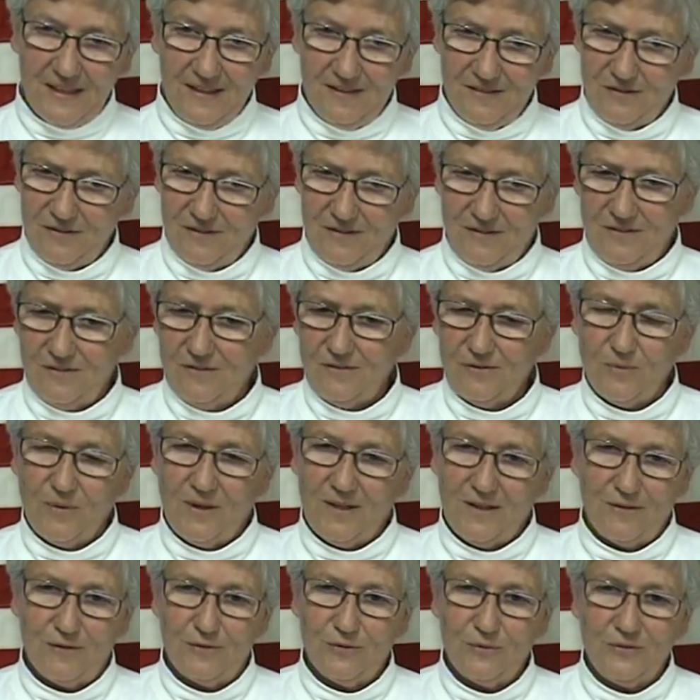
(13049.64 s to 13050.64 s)
and to to
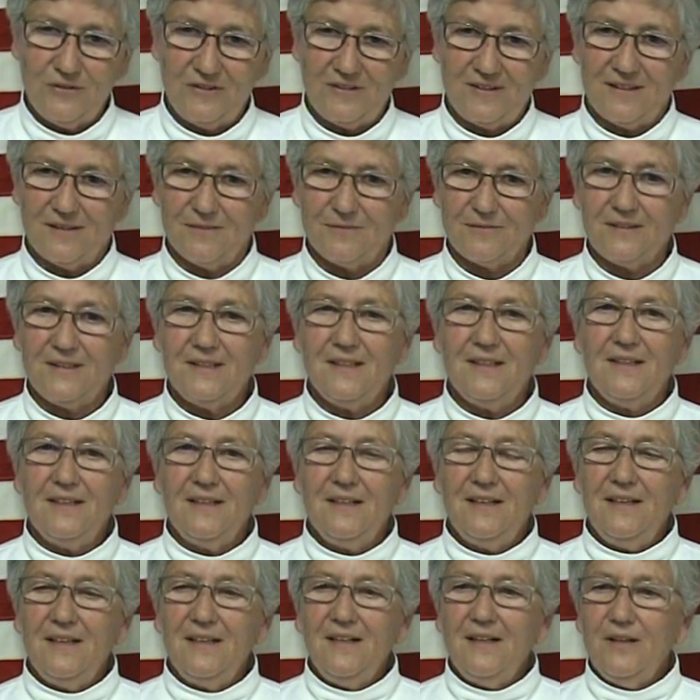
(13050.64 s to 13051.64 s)
want to do stuff,
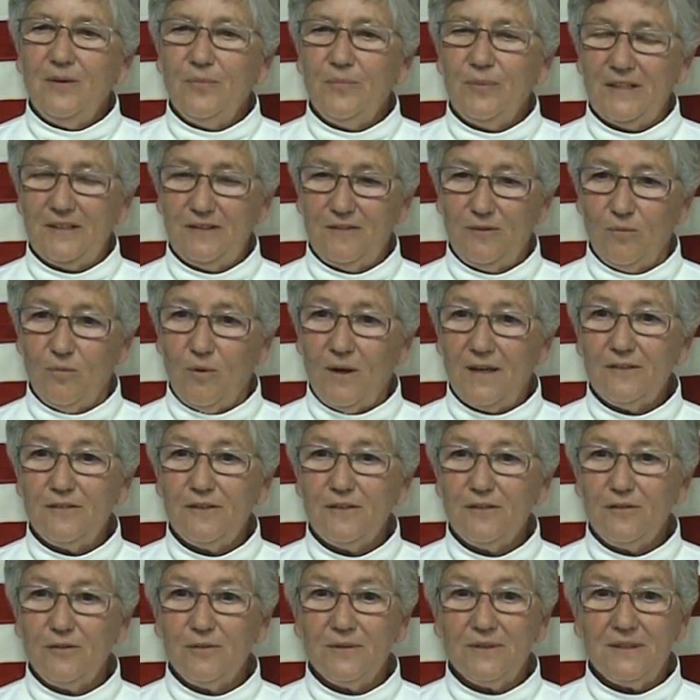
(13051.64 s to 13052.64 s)
but to
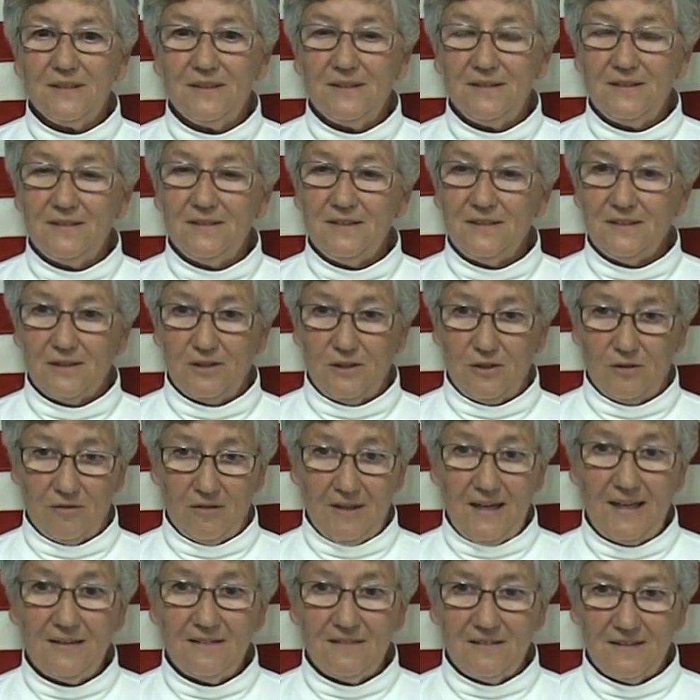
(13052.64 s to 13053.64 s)
want to do it
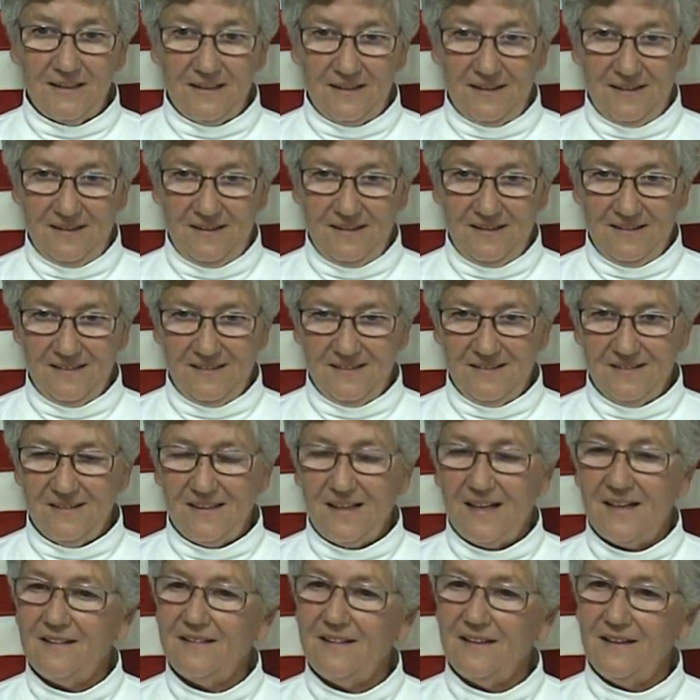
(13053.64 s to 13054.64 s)
correctly,
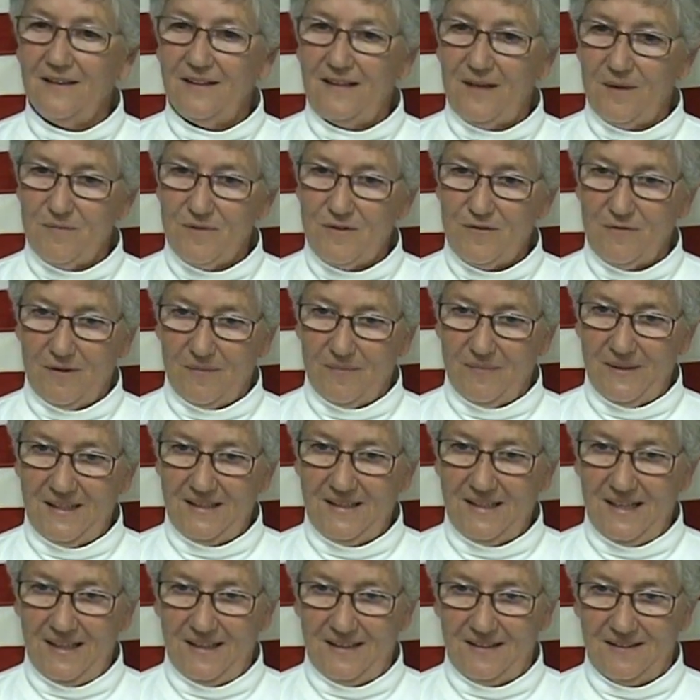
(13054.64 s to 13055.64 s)
I think comes from
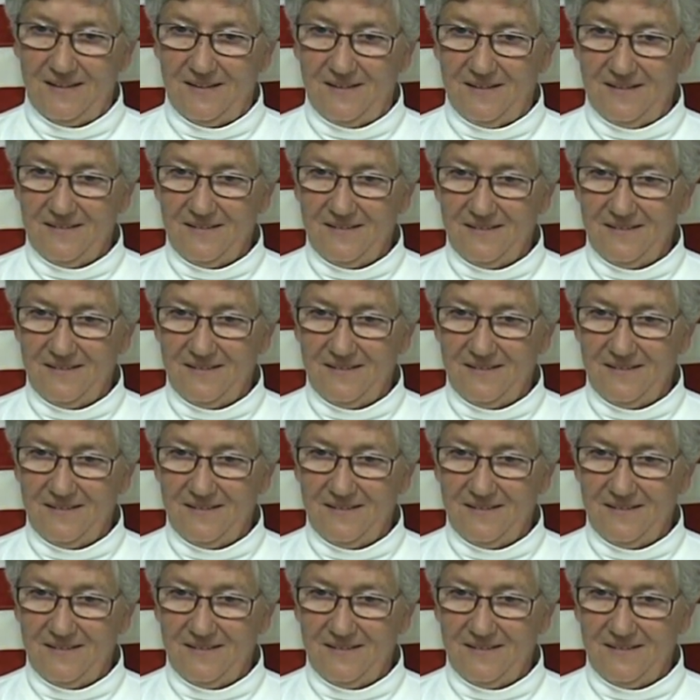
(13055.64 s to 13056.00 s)
my dad.